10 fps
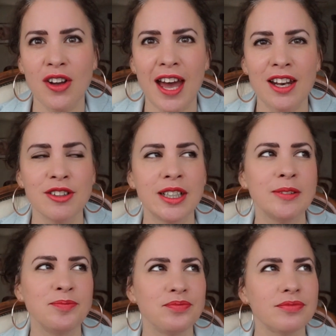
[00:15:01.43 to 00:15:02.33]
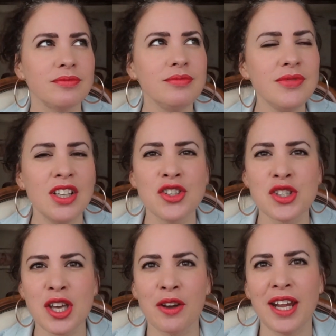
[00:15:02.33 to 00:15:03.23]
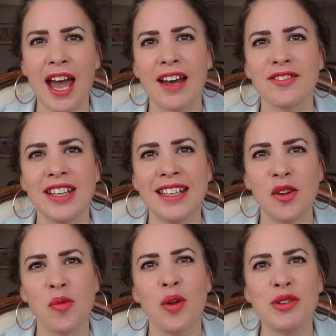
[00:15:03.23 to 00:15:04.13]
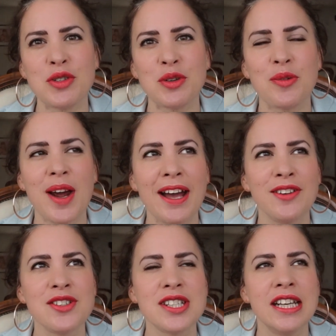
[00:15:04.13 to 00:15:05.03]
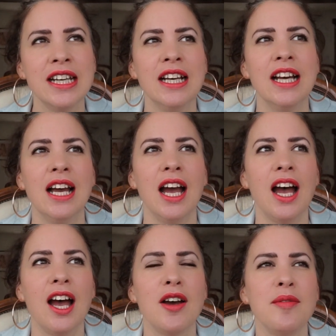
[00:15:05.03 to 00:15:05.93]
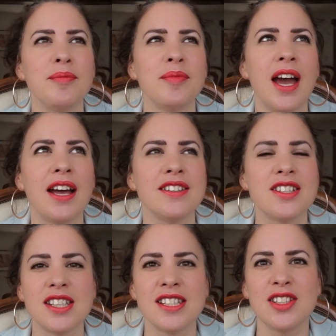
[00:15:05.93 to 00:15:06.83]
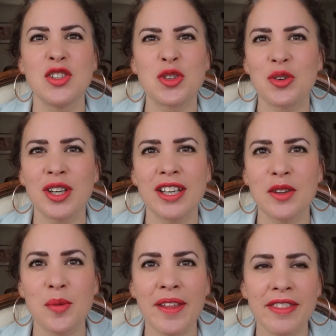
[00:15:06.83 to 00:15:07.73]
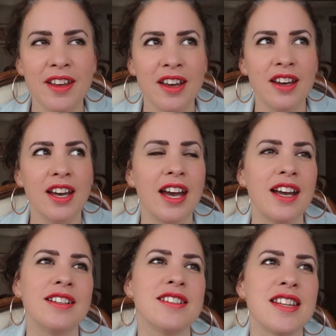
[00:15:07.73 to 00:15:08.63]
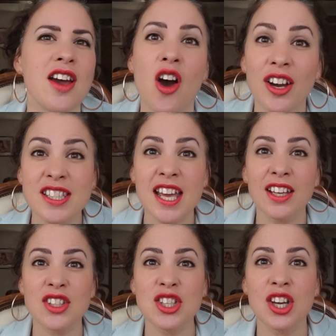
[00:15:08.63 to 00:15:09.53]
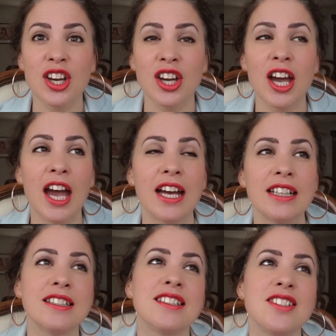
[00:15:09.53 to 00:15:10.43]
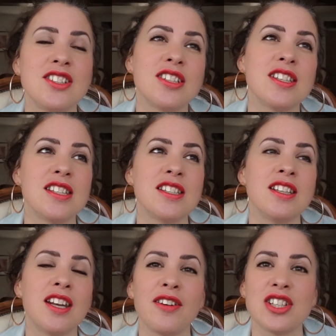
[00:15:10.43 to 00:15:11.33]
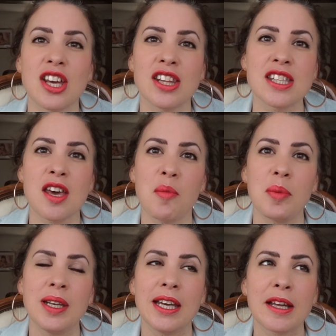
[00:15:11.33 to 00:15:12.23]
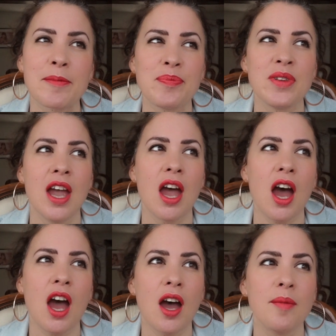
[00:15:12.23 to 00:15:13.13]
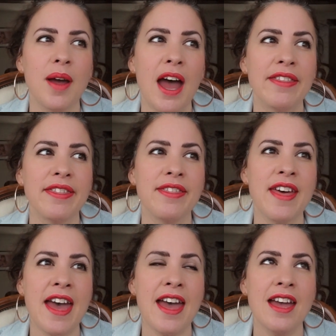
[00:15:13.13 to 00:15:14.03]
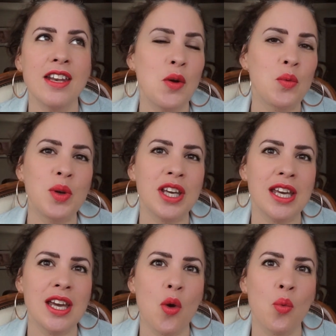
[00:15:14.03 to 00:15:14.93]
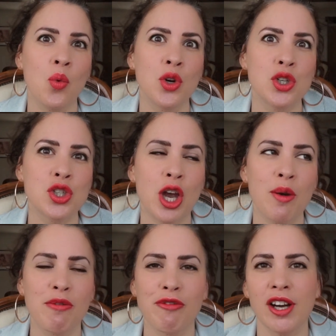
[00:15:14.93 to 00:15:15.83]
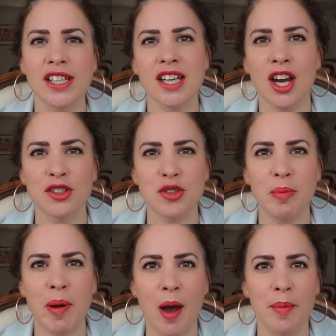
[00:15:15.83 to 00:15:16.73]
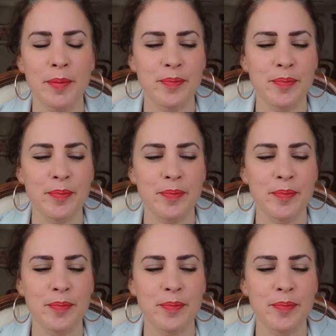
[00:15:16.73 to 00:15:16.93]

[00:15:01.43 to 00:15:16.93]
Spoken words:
gallery. and just go and have a little wander around. And just enjoy the weather and the architecture and just, you know, each other's company. And then we would go and find a country pub